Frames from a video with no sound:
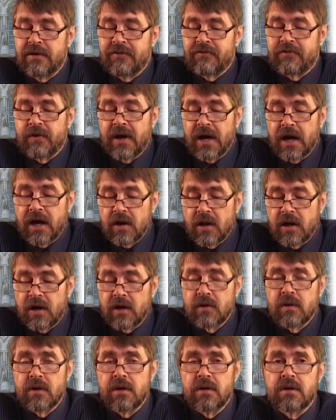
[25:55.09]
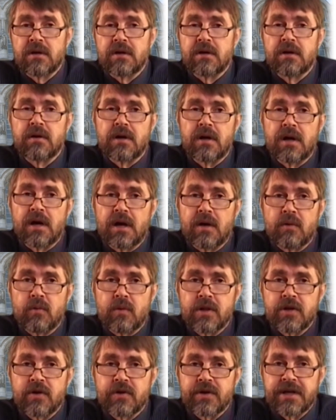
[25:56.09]
For how long
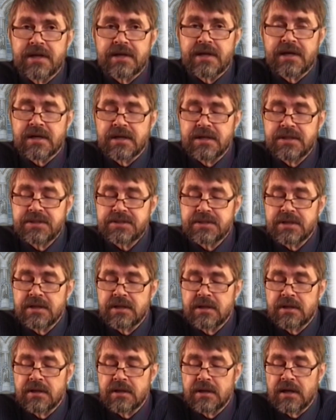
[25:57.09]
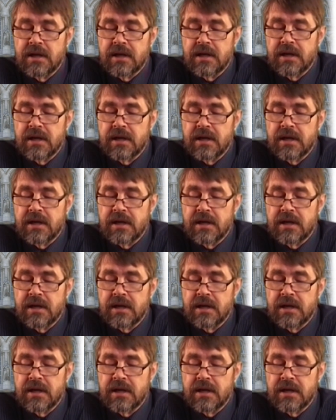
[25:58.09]
will your recognition